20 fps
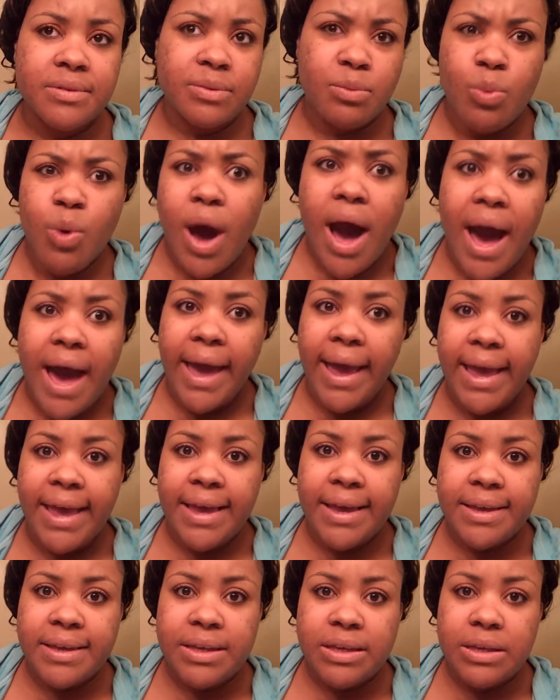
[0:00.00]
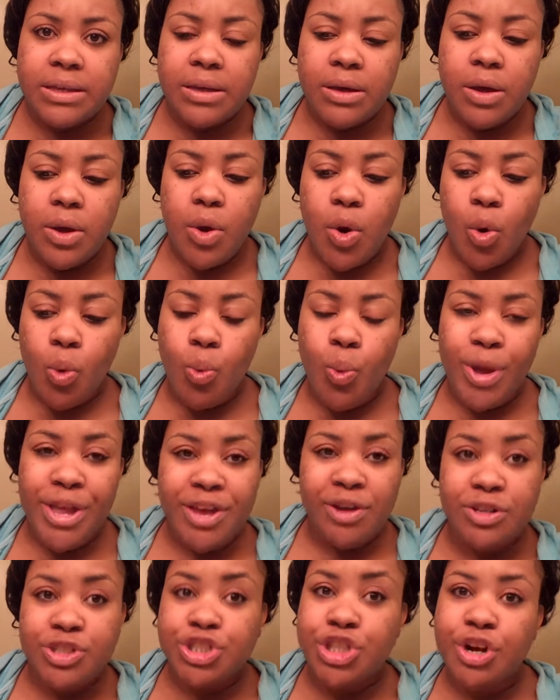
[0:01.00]
Why?
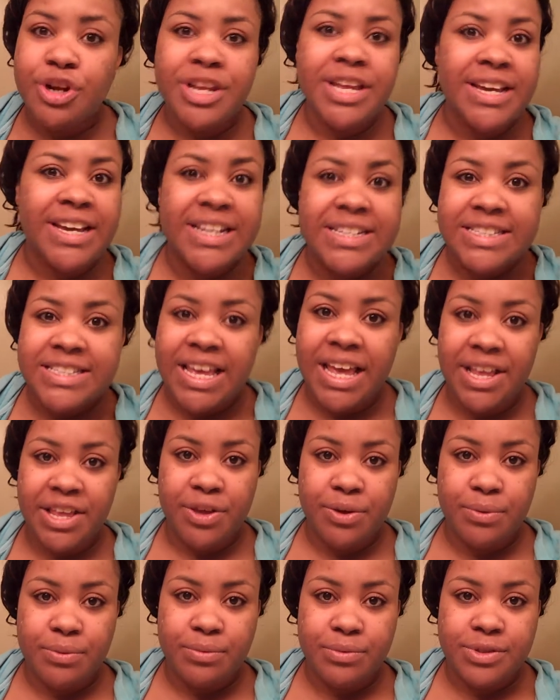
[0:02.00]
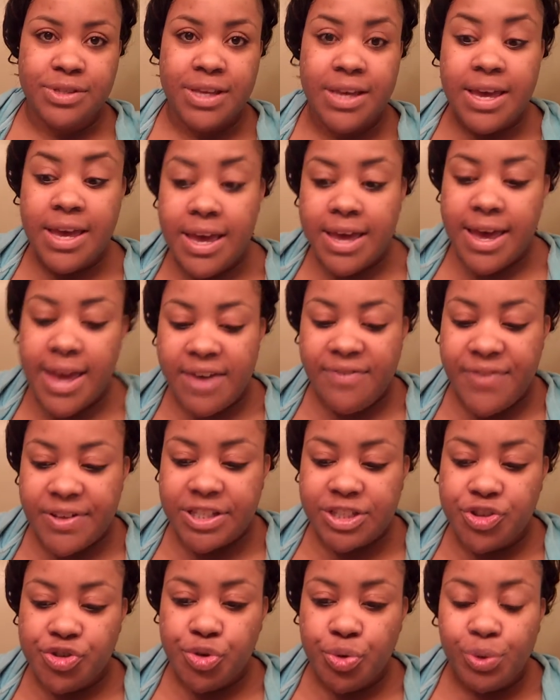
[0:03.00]
When your journey continues, if
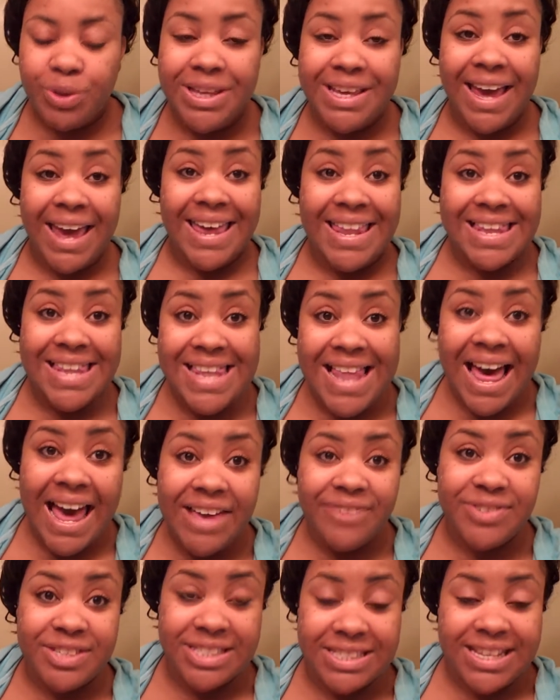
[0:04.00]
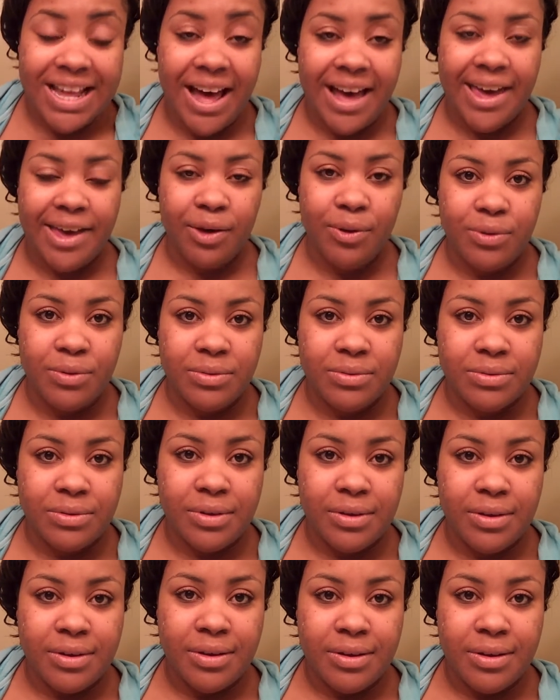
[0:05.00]
it's truly a lifestyle,
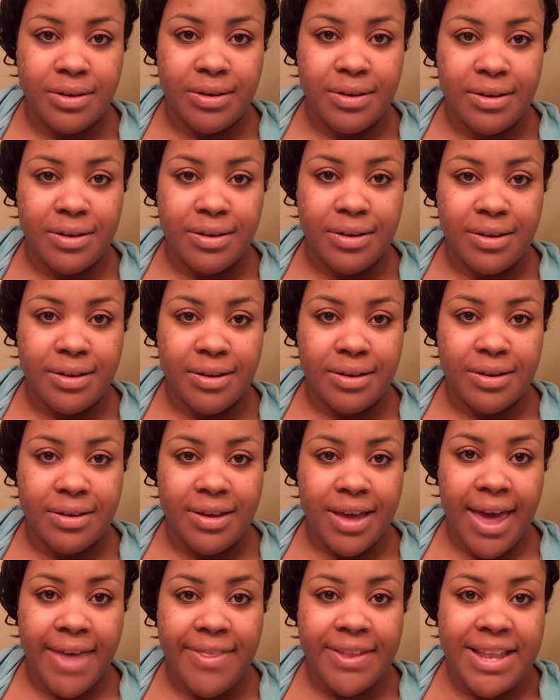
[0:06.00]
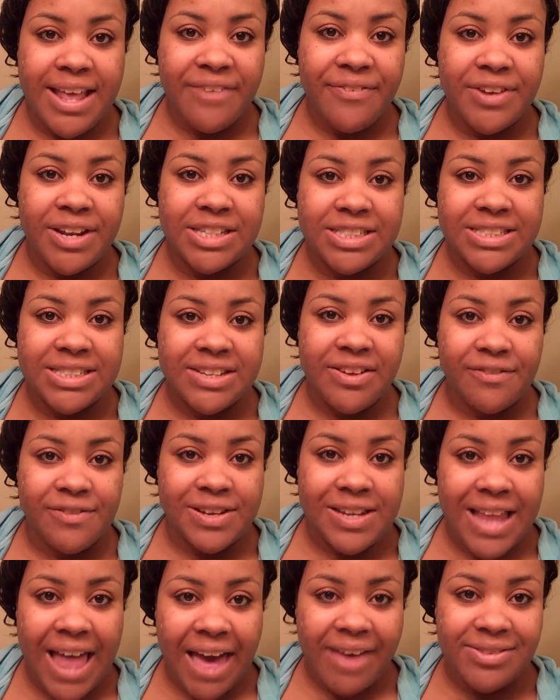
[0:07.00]
and the definition
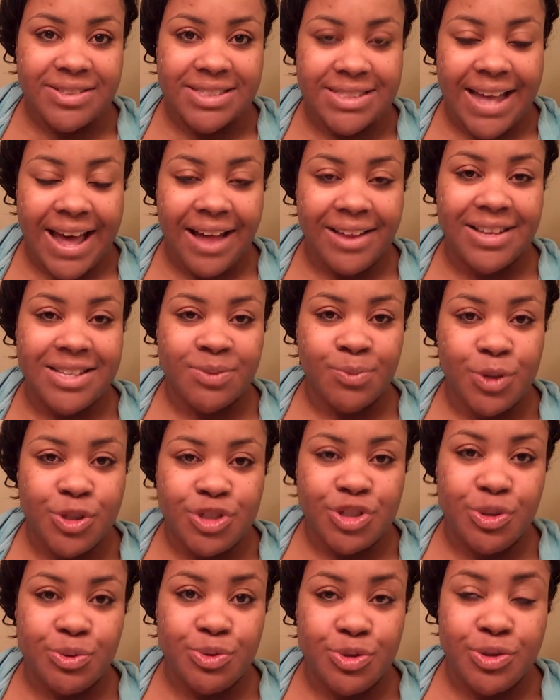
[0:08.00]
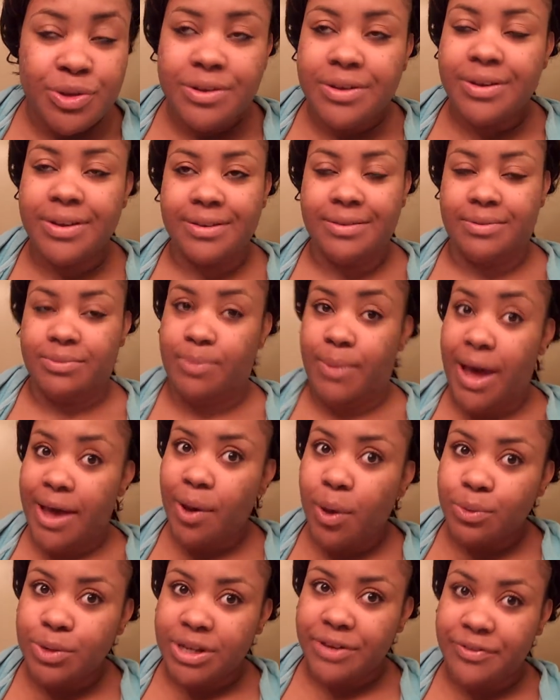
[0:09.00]
of lifestyle is what you, my
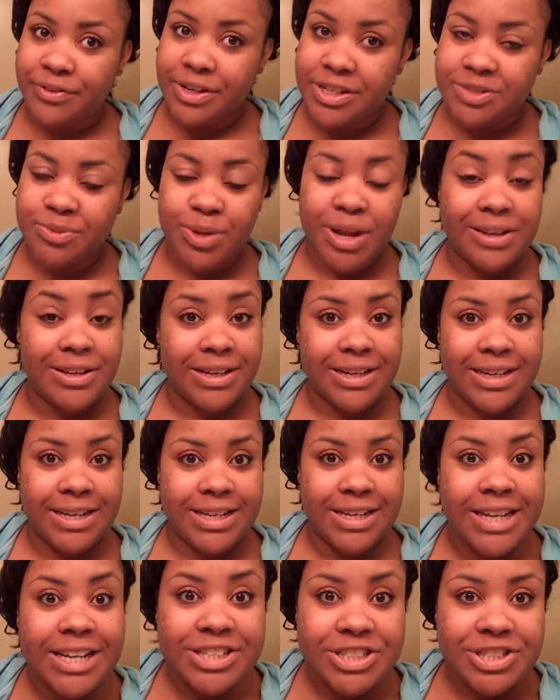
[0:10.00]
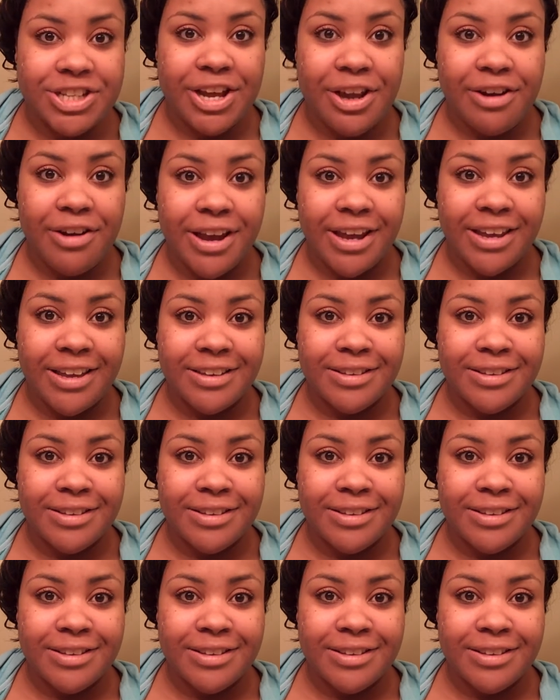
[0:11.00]
own definition without looking in the dictionary,